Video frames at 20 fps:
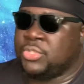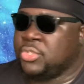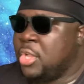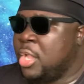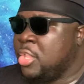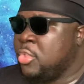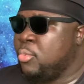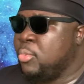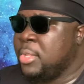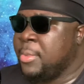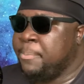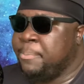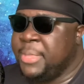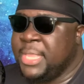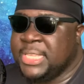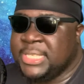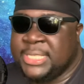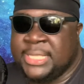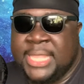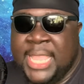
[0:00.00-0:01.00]
All you want to be
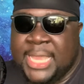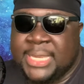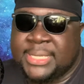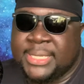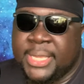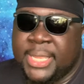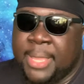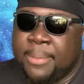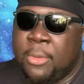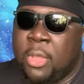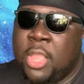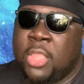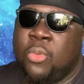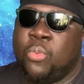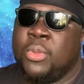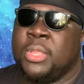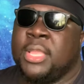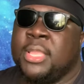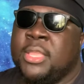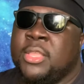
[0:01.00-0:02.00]
is next to them. All you
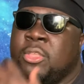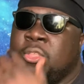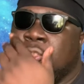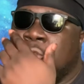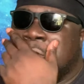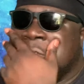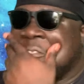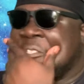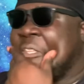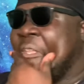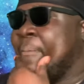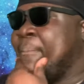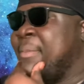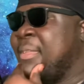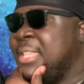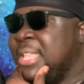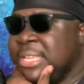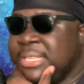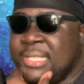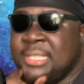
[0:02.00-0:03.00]
want to do is like be
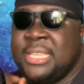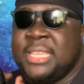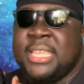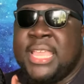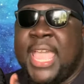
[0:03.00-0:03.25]
next to them.